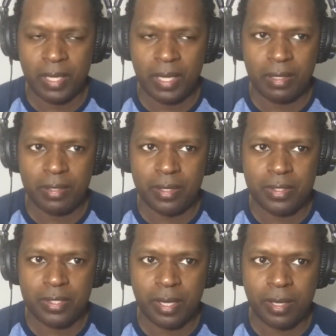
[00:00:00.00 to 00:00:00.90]
And
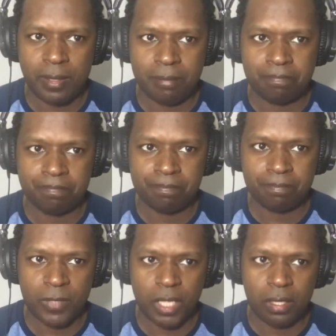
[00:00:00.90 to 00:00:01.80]
there's
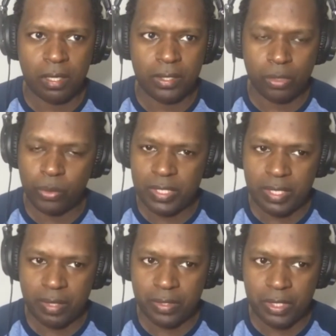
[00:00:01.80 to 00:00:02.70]
the Quentin
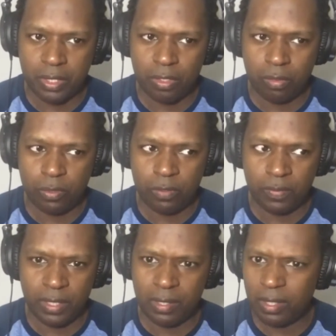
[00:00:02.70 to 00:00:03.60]
Tarantino
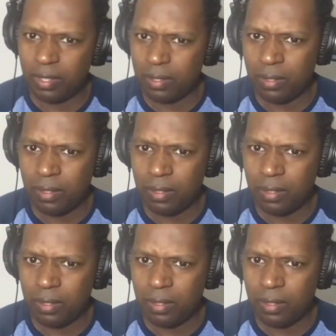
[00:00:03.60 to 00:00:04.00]
movie, the